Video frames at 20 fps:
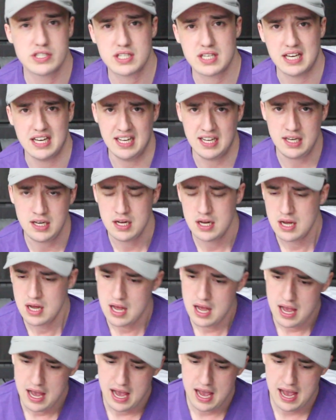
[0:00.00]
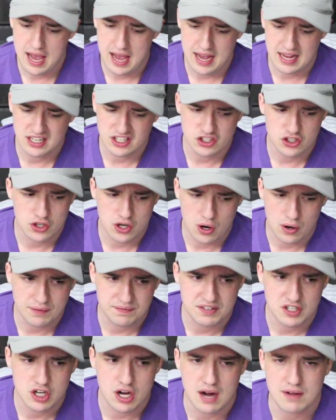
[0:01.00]
skin. And, you know,
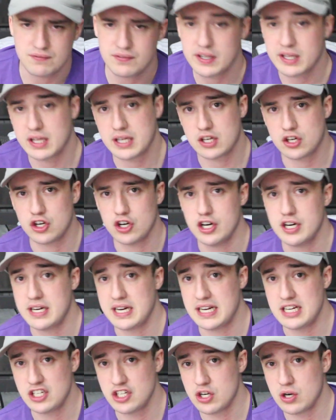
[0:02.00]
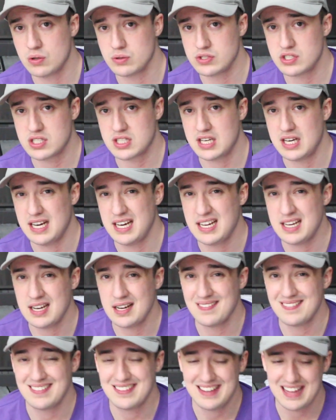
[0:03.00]
if you're not feeling good in your own
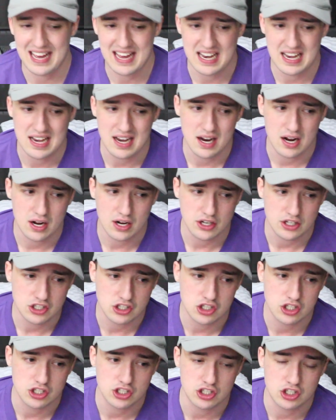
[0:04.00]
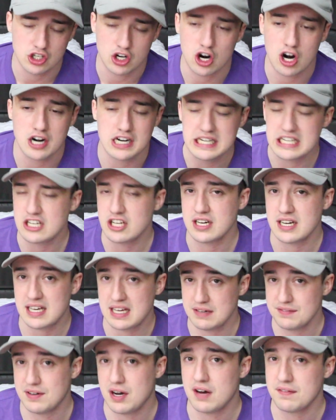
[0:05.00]
skin, then you're already going to
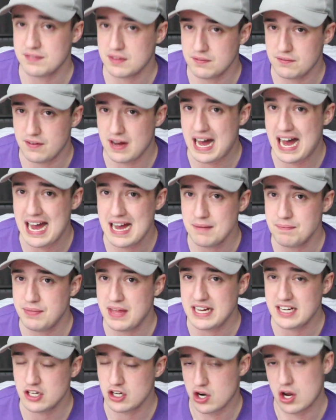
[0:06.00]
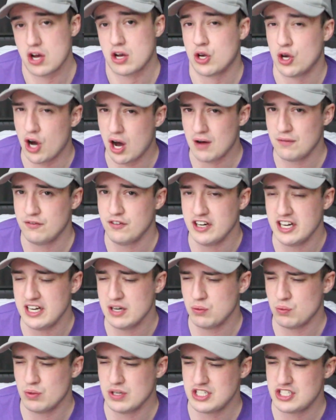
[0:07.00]
give off the vibe that you're not
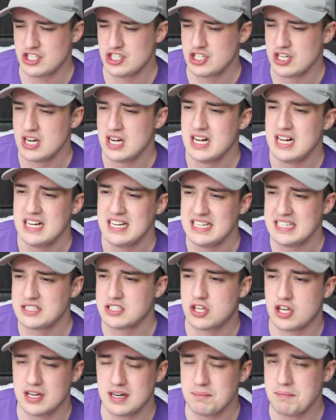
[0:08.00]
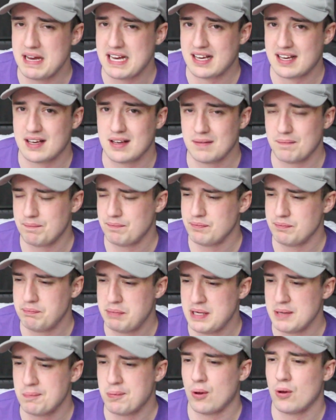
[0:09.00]
confident, which is going to make
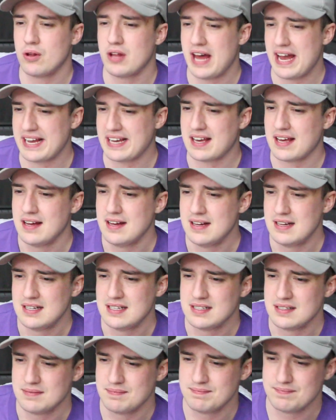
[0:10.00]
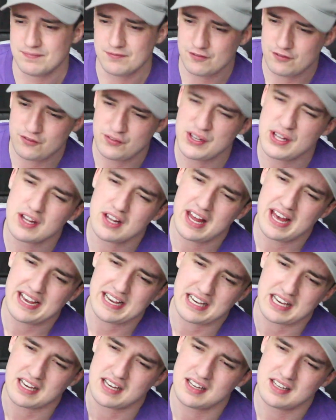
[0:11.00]
people like feel
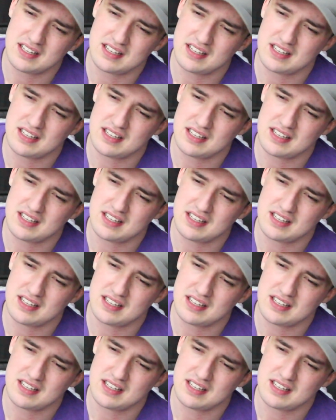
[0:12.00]
like